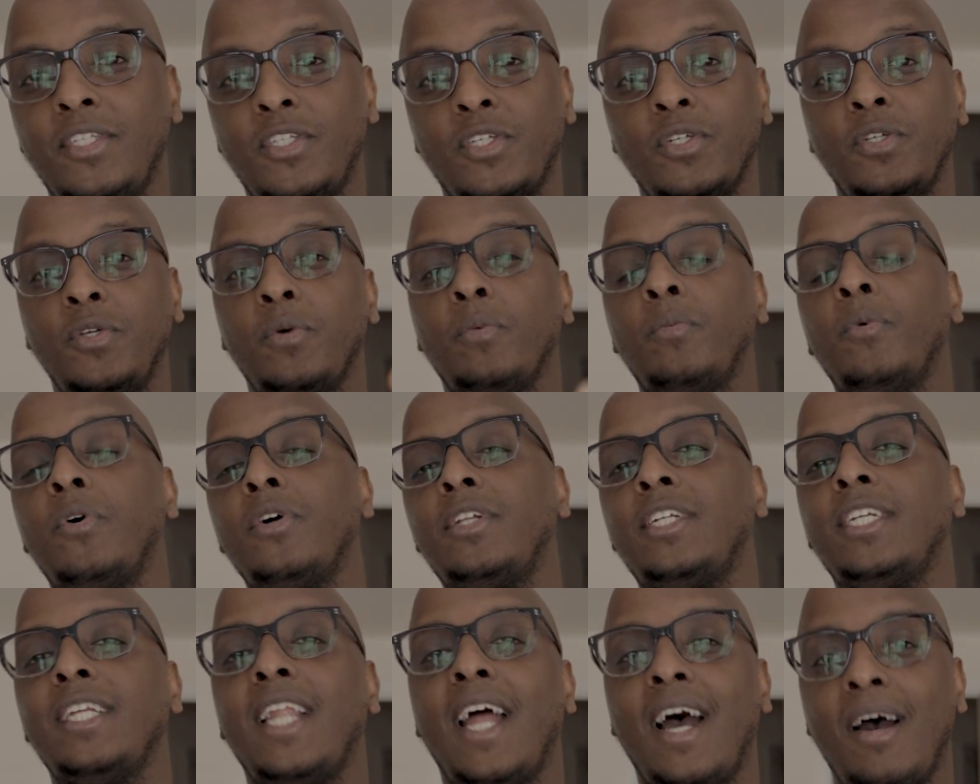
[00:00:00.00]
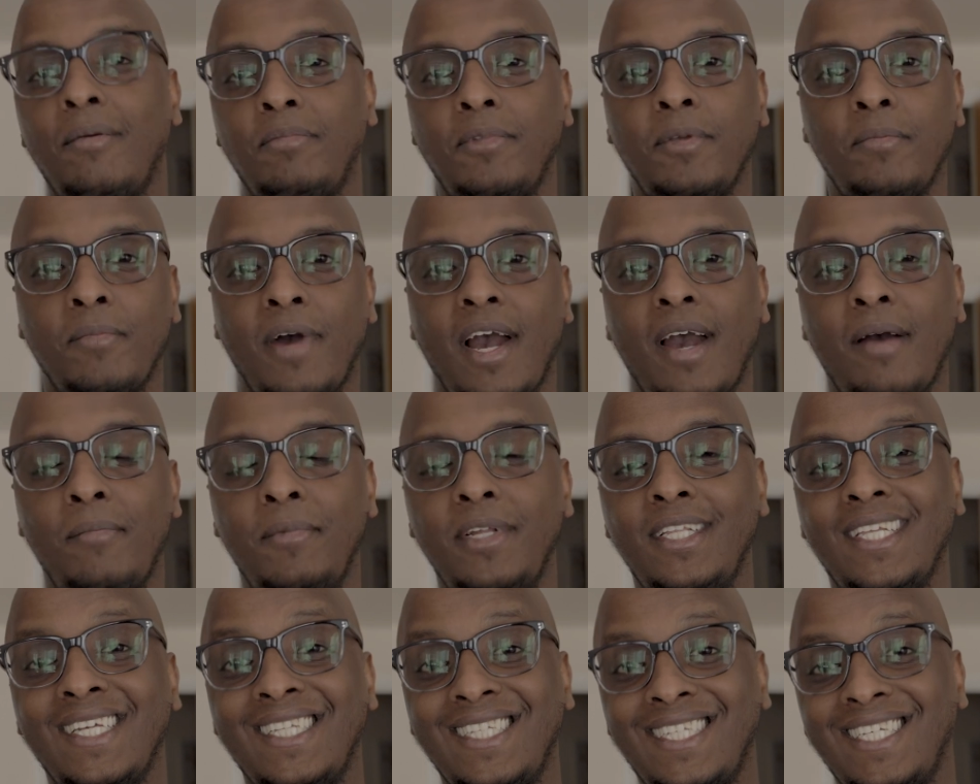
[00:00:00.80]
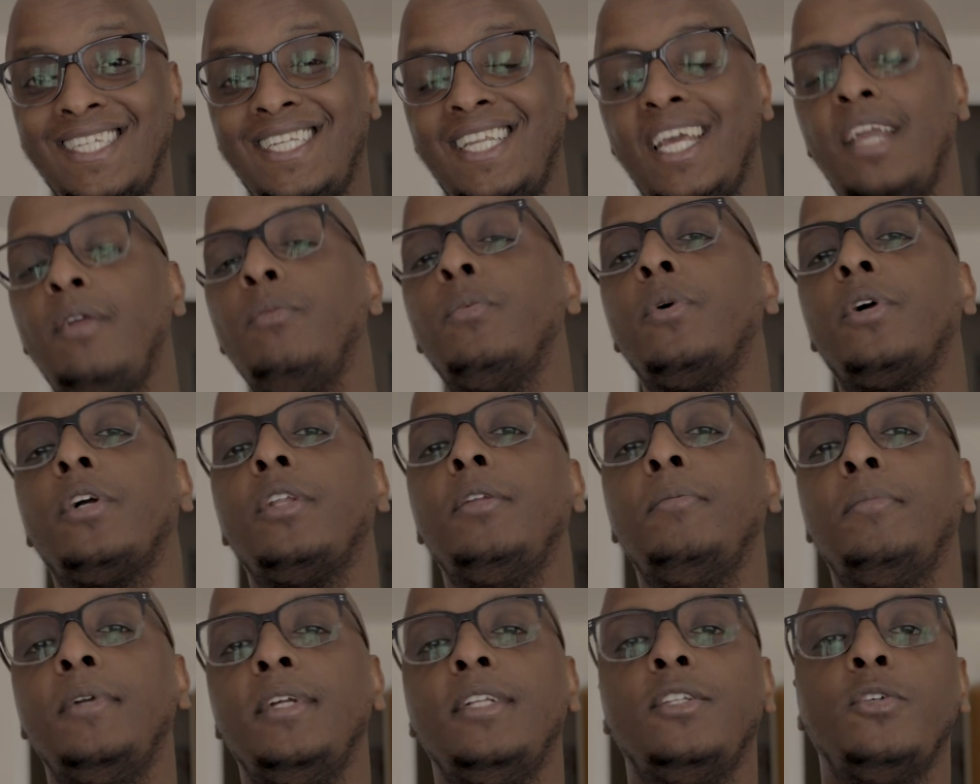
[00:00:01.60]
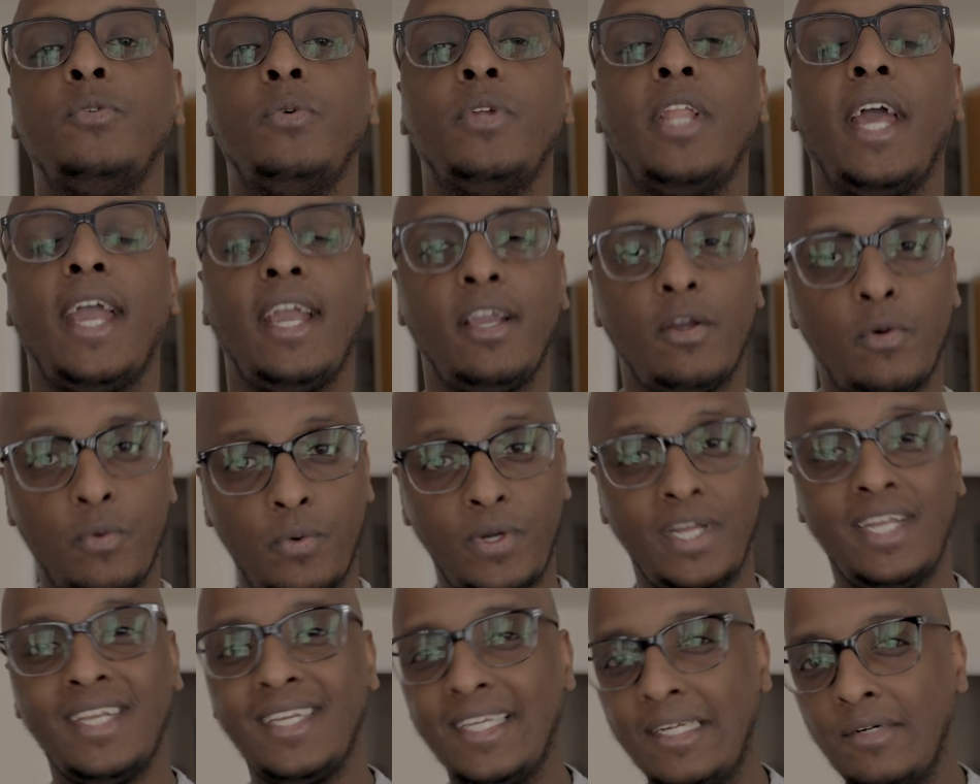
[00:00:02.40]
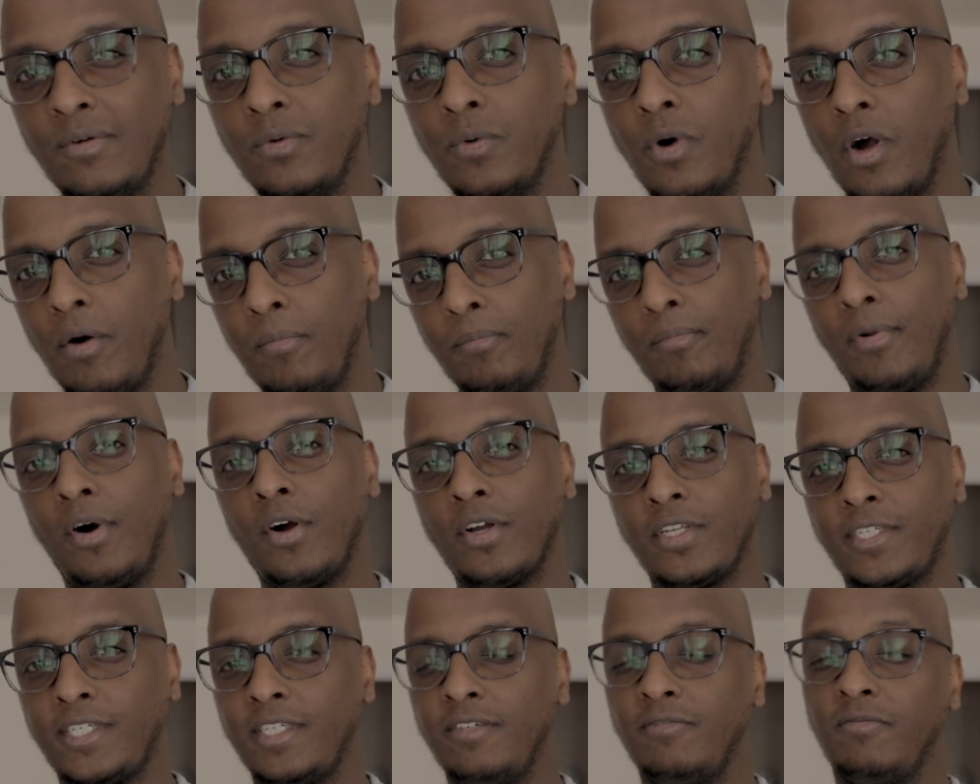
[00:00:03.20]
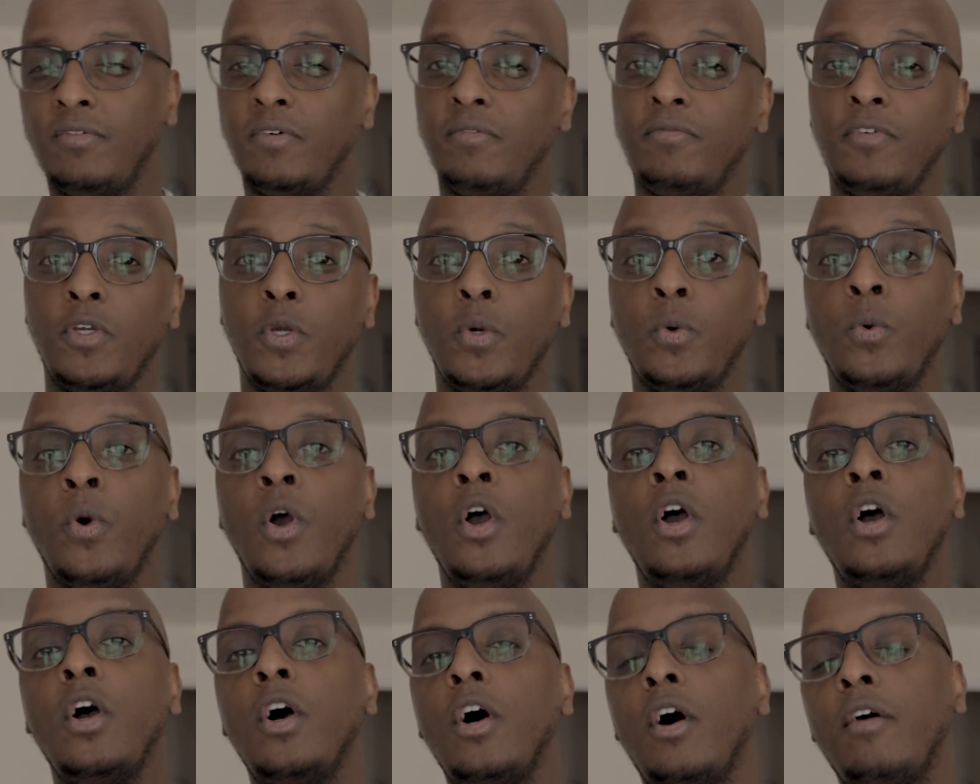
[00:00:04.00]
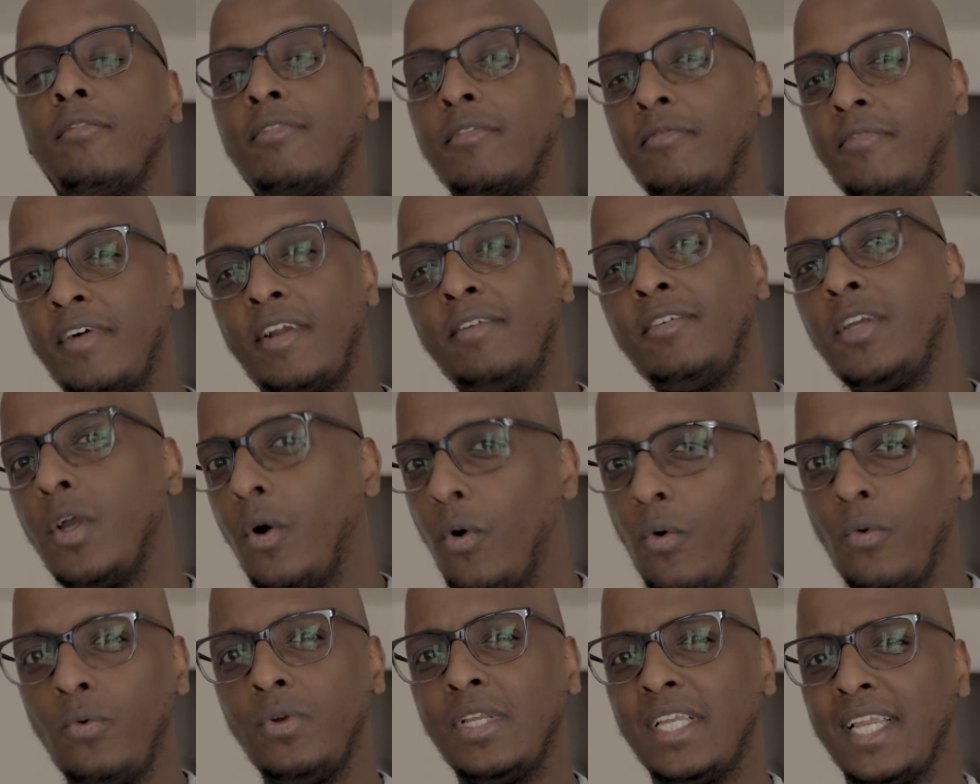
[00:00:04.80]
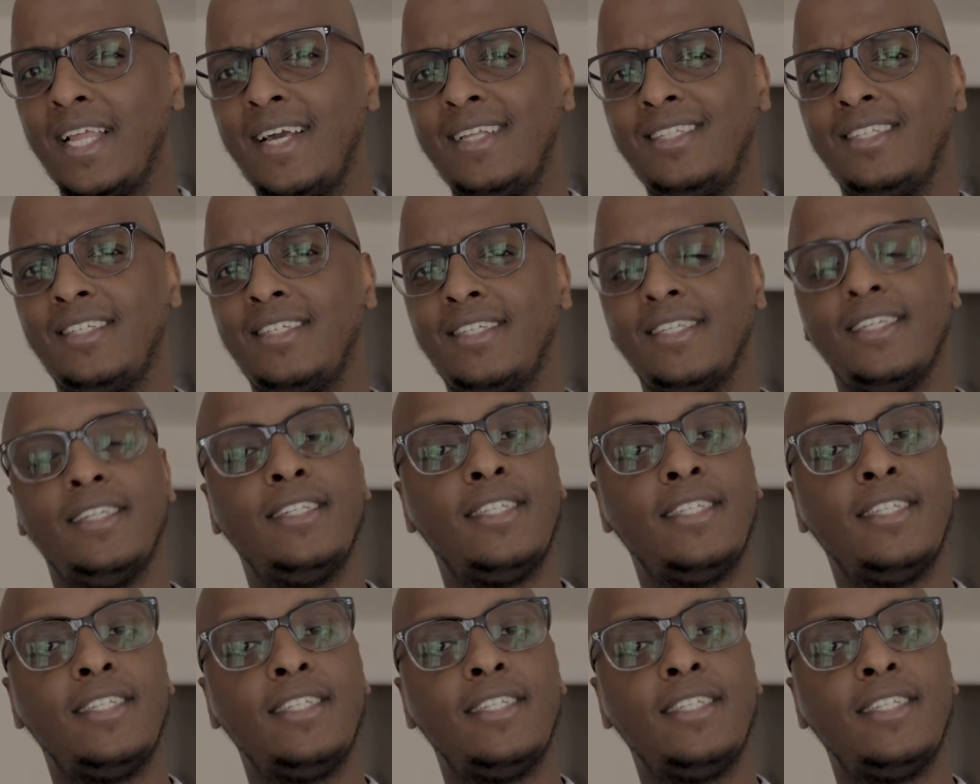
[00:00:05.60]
So you're watching Abdi Mohammed, and today we're going to be doing a quick little unboxing review of a very old lens.